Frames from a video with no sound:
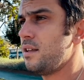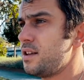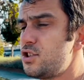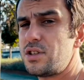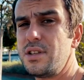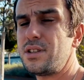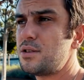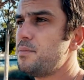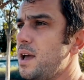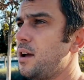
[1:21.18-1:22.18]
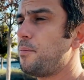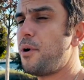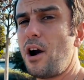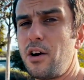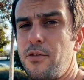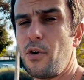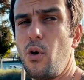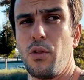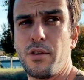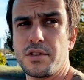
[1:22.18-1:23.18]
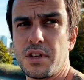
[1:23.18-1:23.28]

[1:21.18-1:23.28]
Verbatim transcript: They just need to make a park for all those